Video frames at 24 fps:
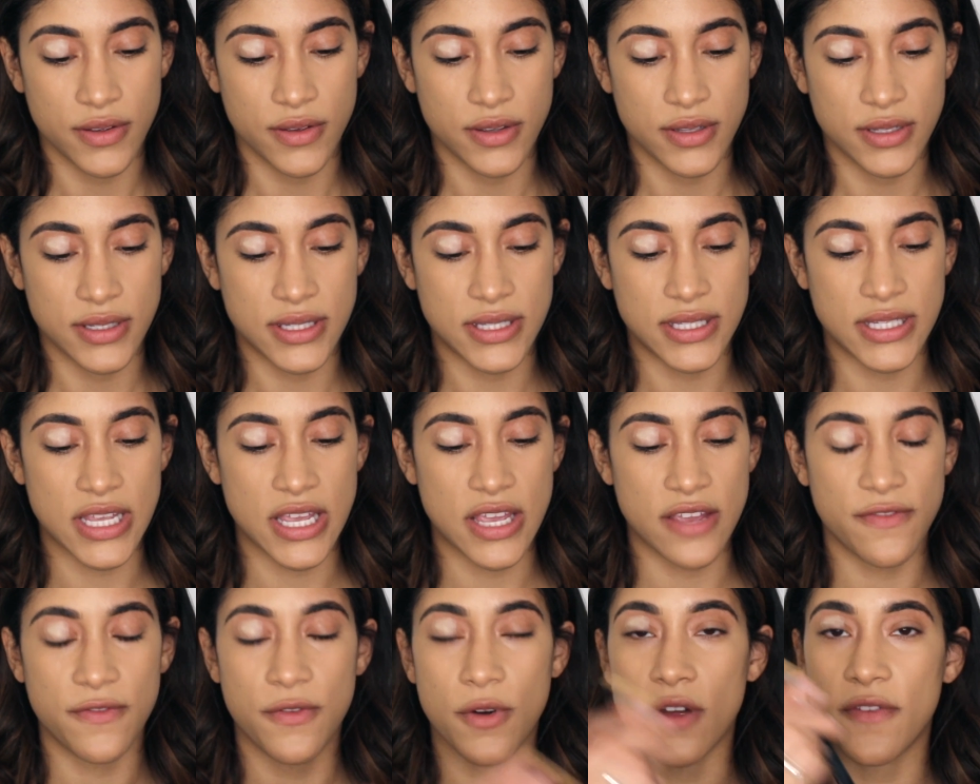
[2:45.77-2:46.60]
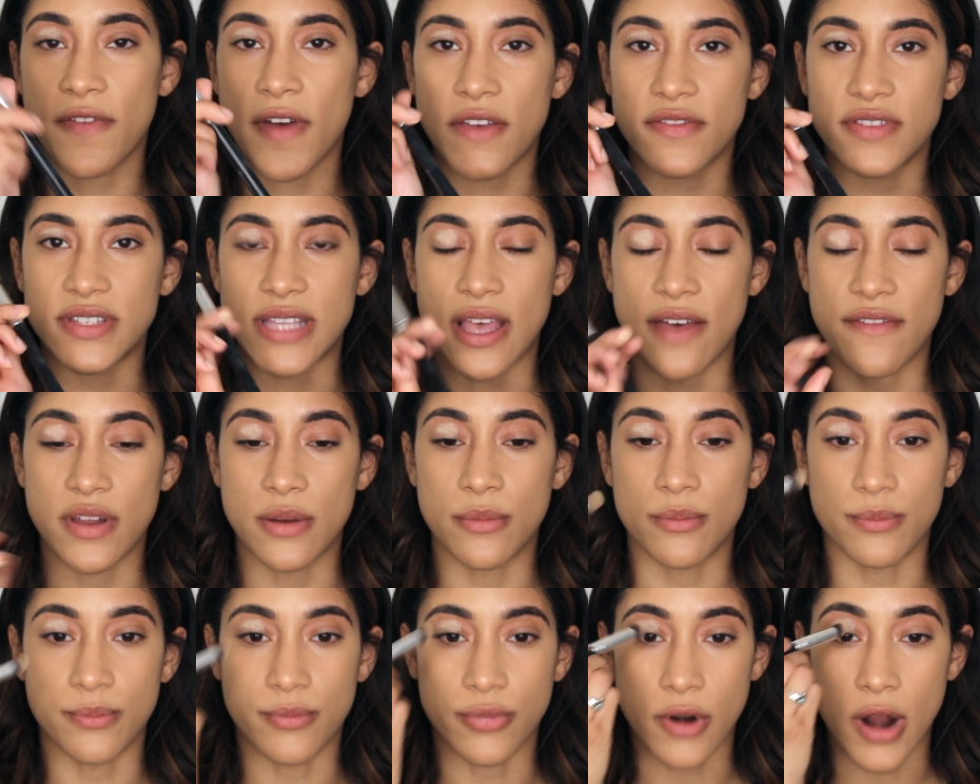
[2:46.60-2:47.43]

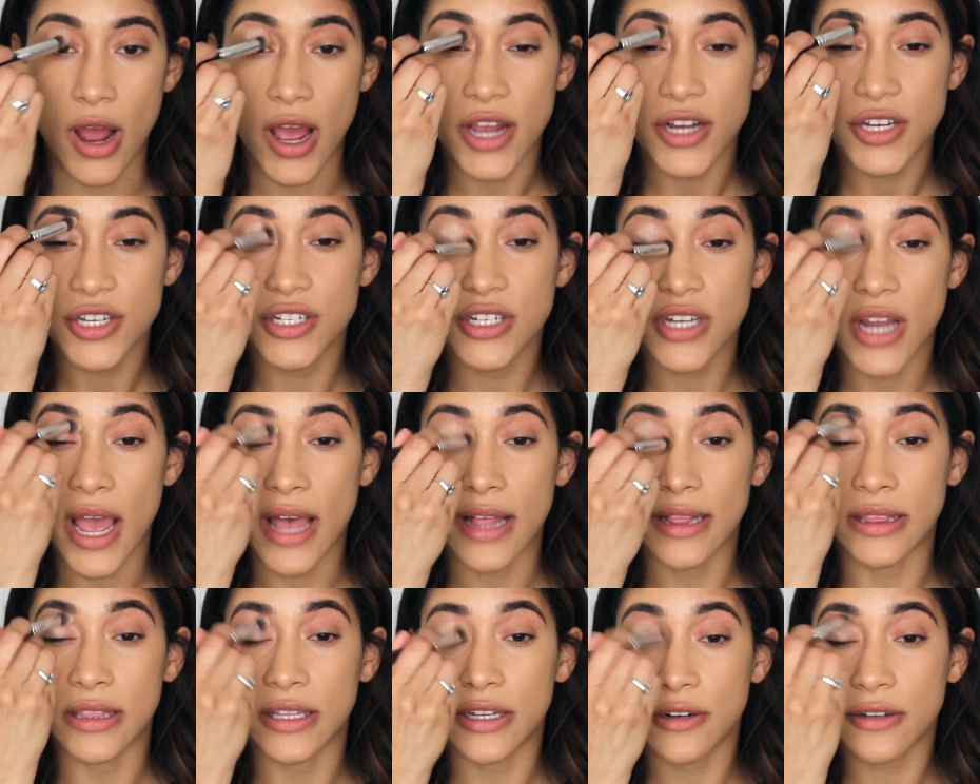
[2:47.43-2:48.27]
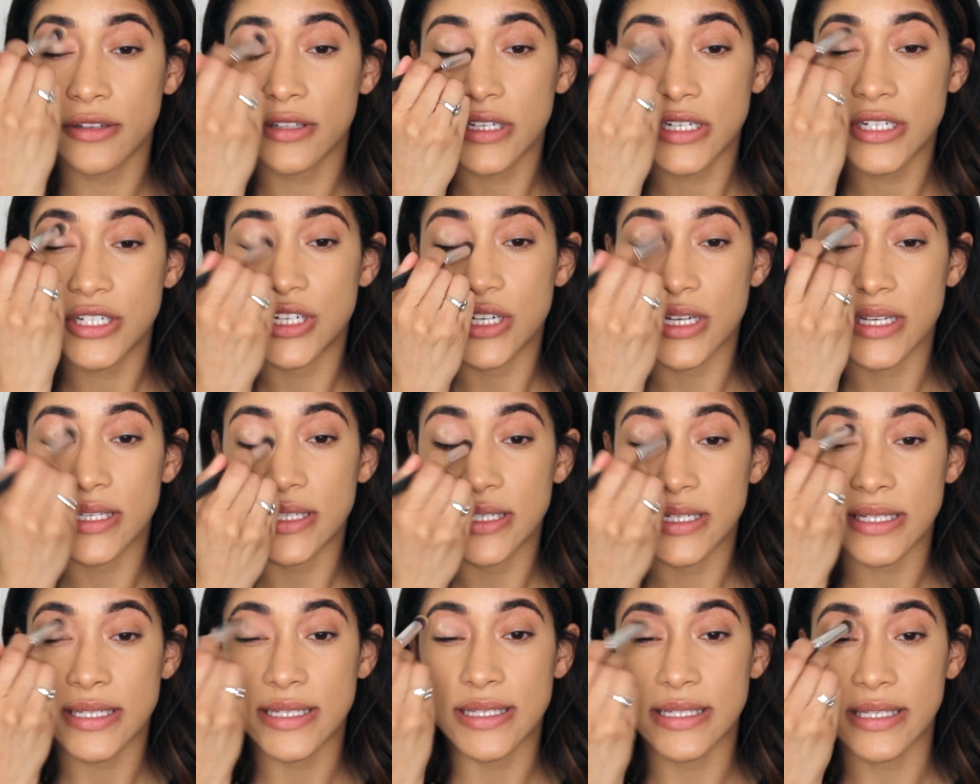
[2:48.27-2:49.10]
C457 brush. I literally
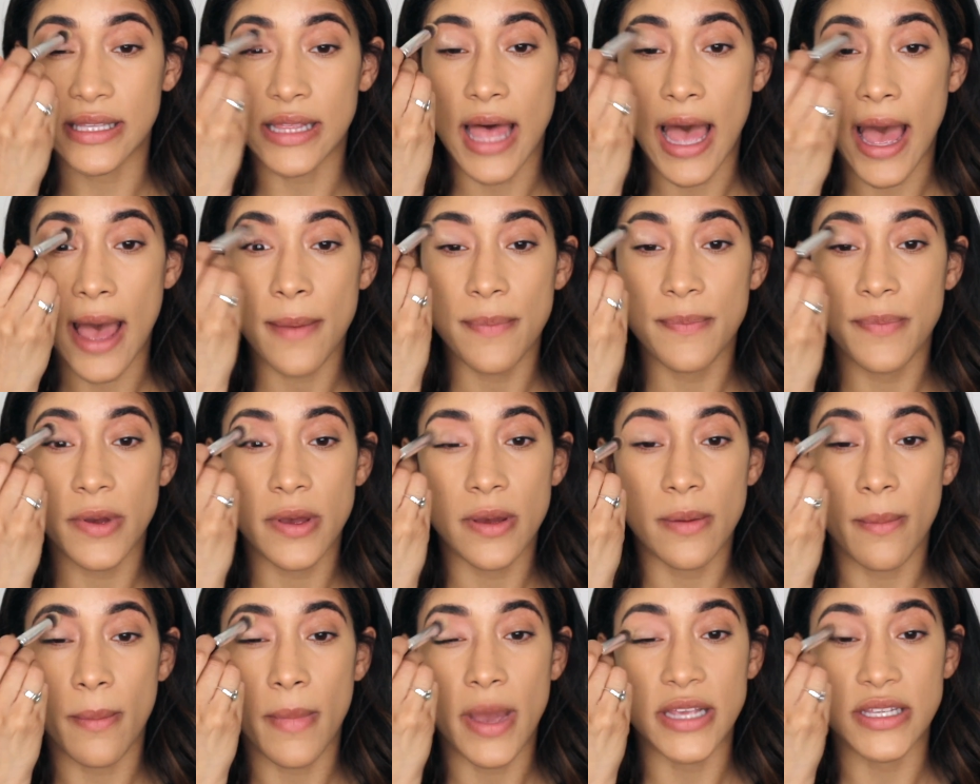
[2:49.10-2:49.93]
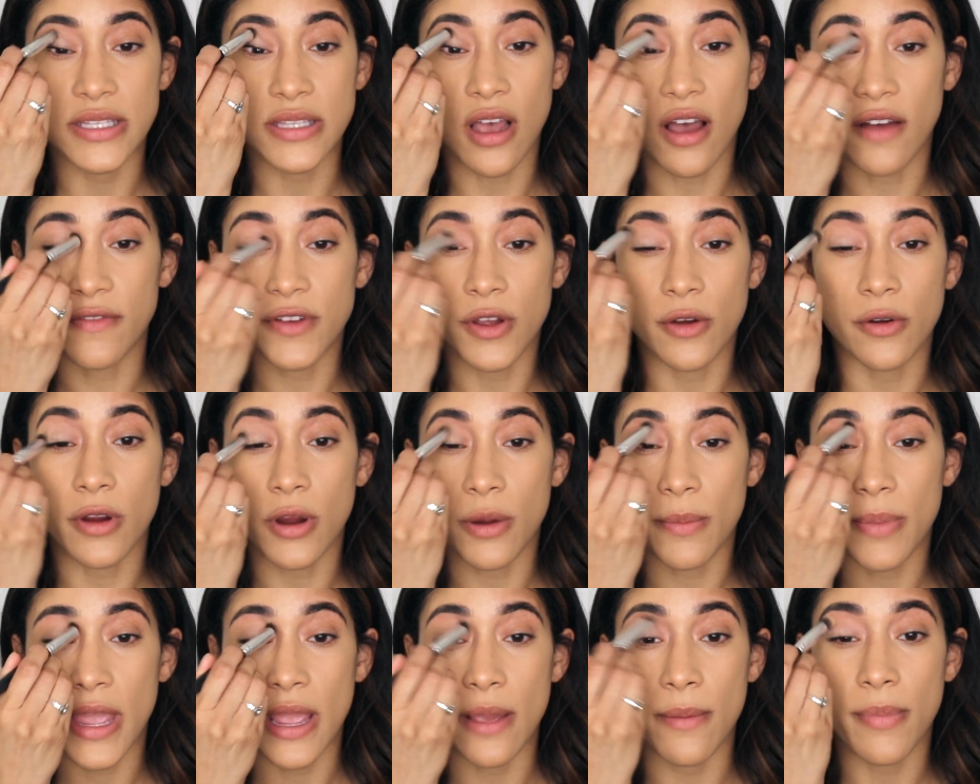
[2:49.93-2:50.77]
just slap my soft
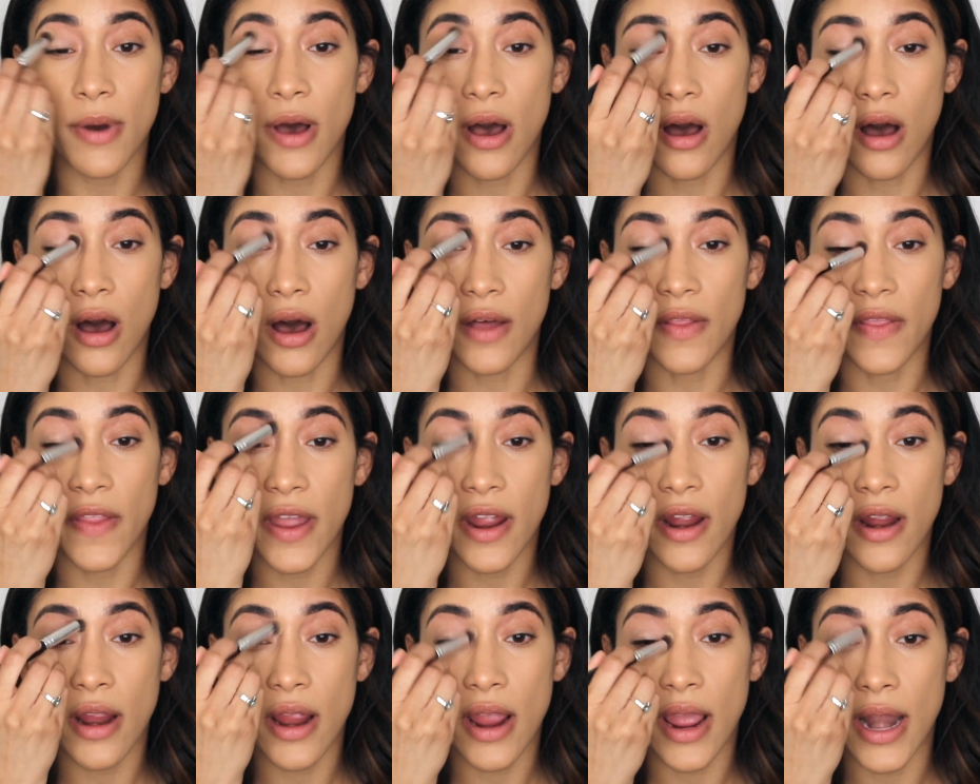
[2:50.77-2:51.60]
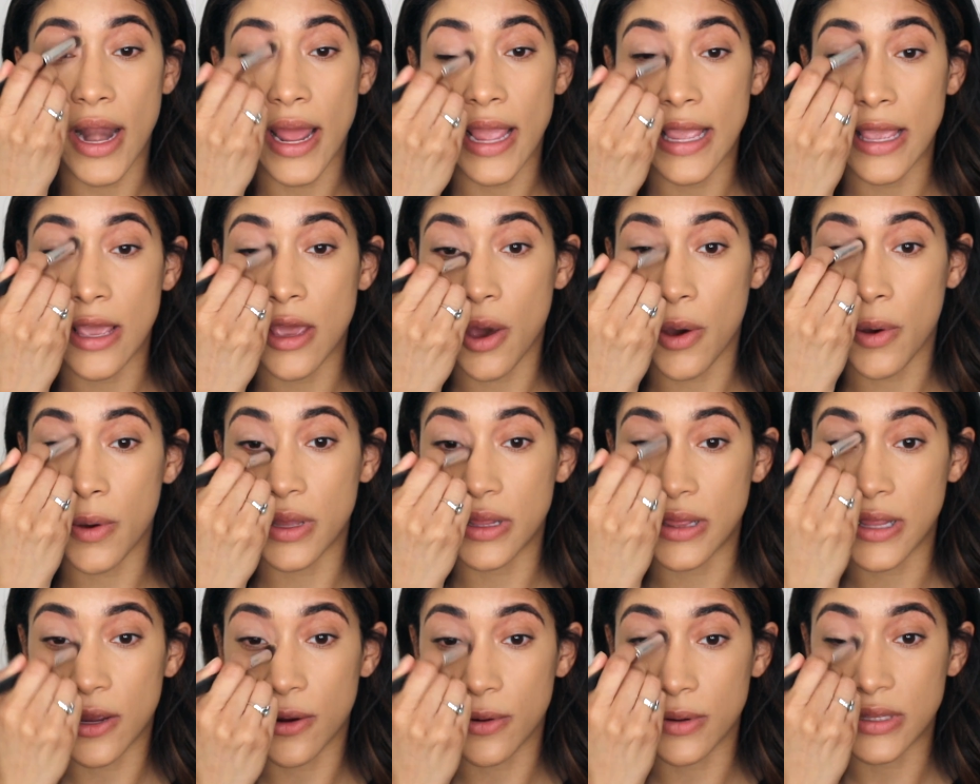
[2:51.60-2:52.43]
ochre paint pot on there, and I go
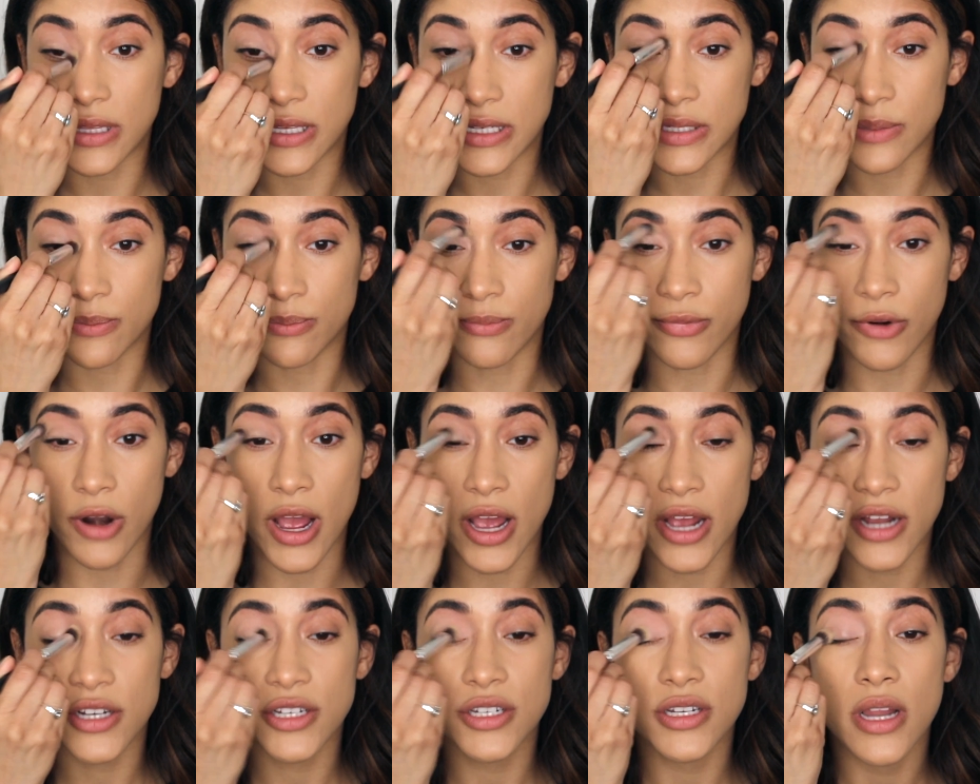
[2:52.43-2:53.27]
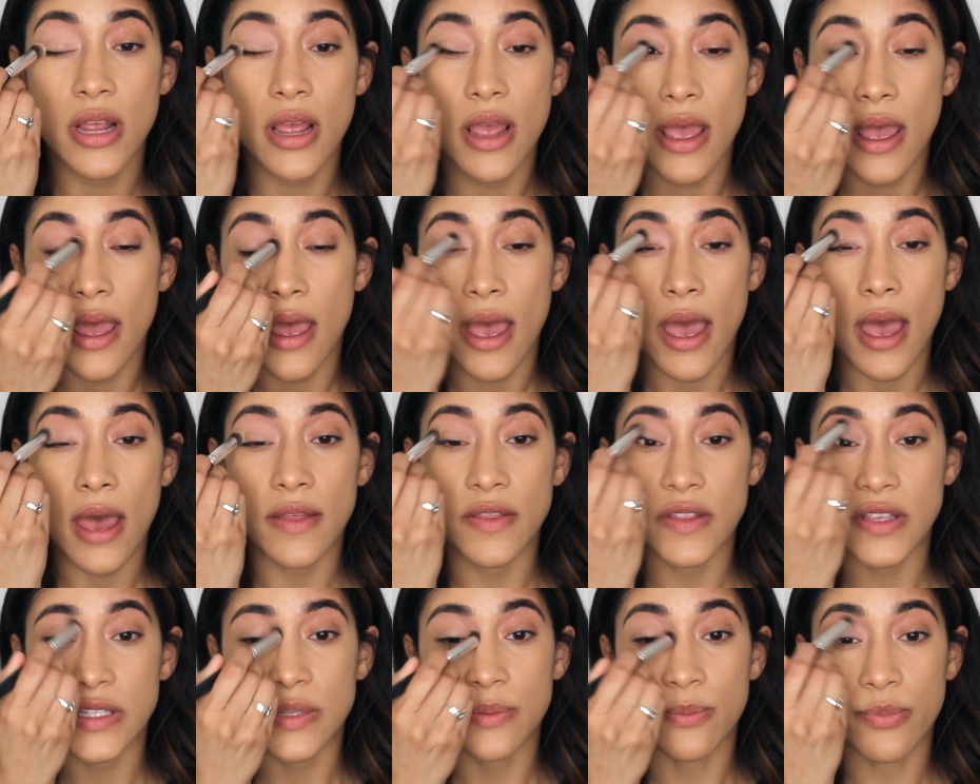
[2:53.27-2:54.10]
in there with this brush,
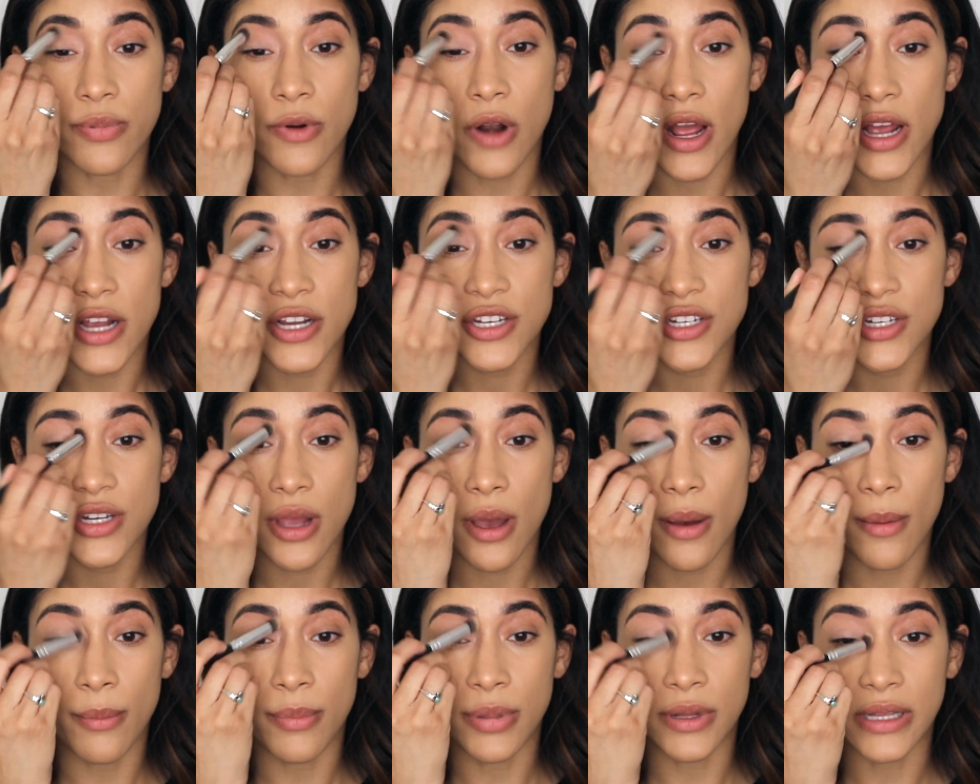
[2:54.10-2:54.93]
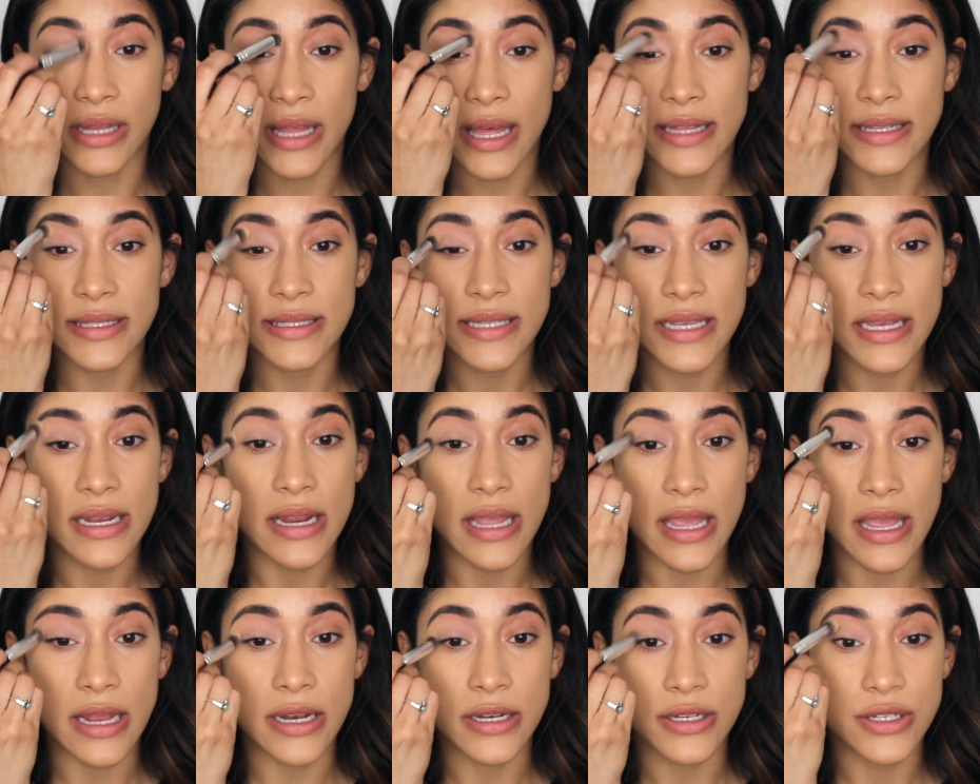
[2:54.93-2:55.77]
and this brush blends
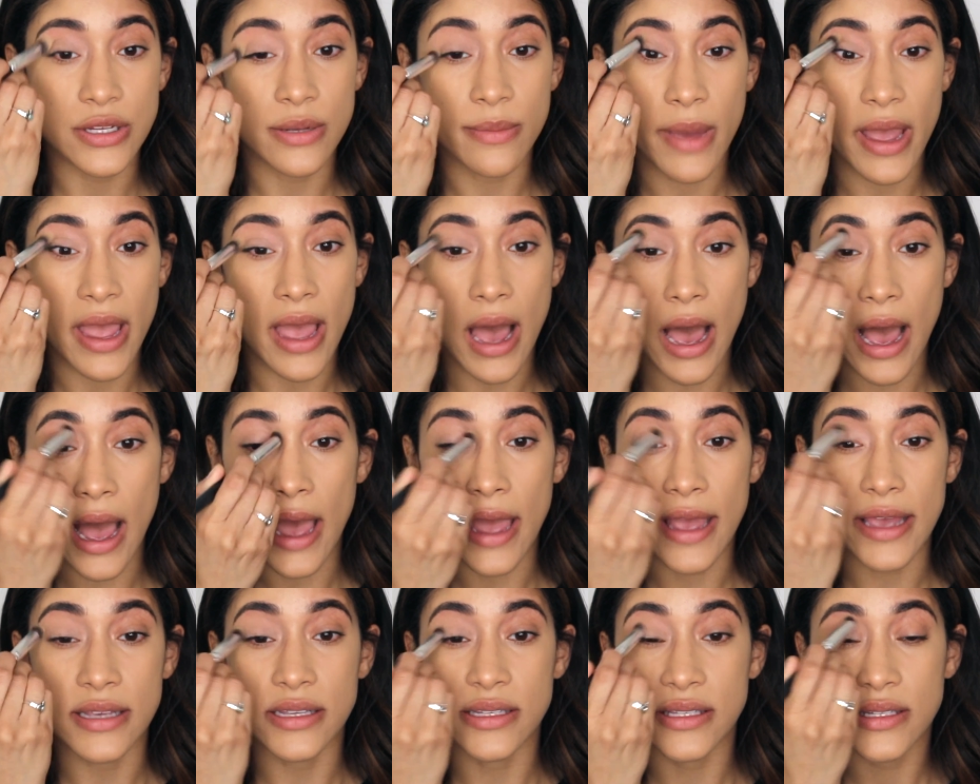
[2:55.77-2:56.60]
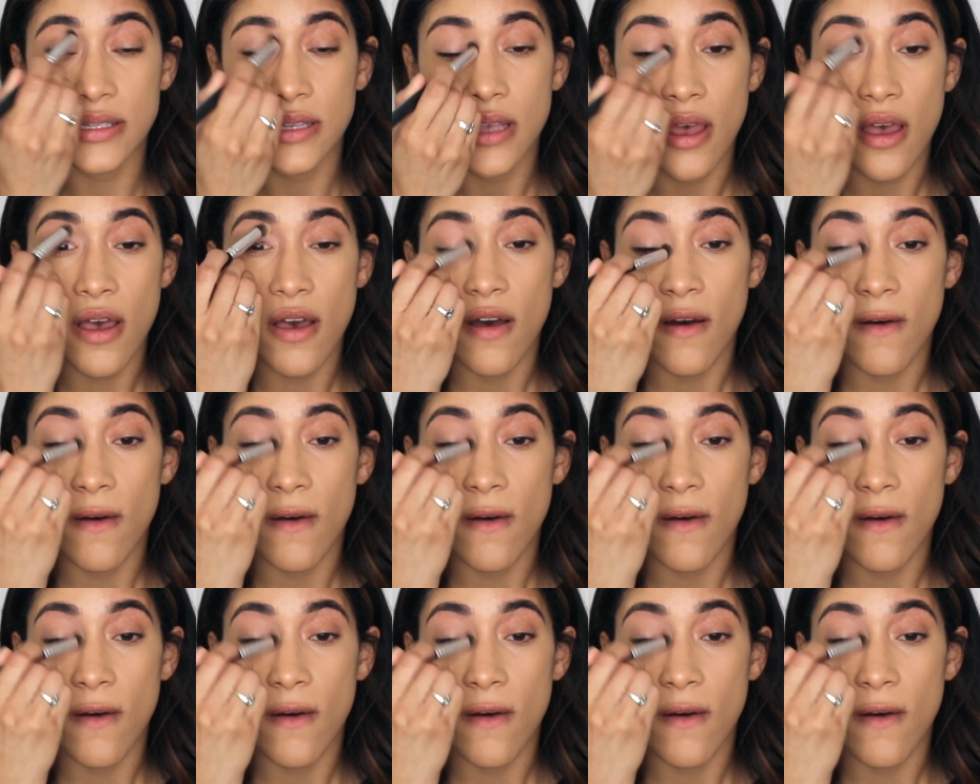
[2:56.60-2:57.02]
it into my eyes